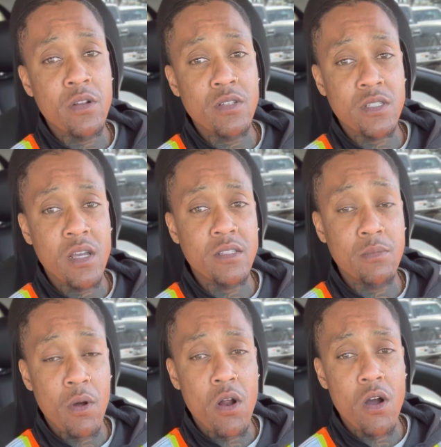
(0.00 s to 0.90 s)
on site
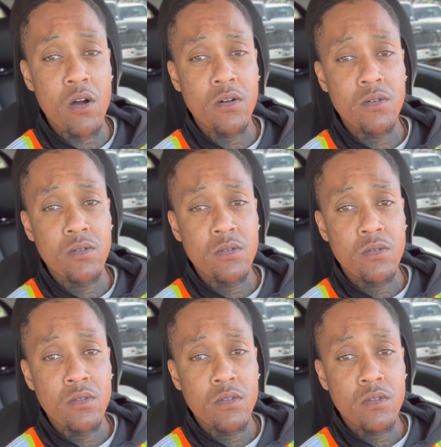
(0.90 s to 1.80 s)
tomorrow.
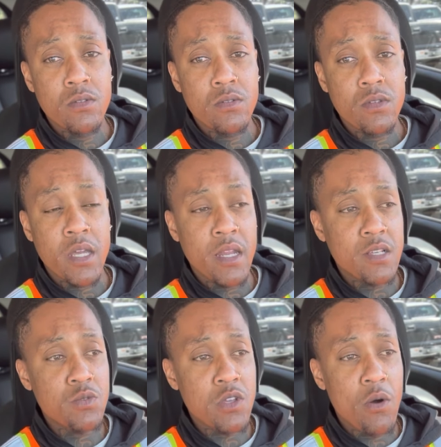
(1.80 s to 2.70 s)
And
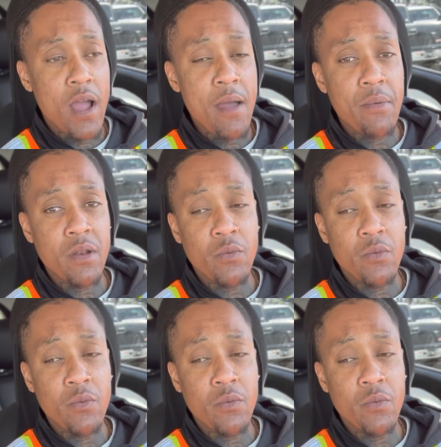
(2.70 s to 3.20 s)
that's what's gonna happen. And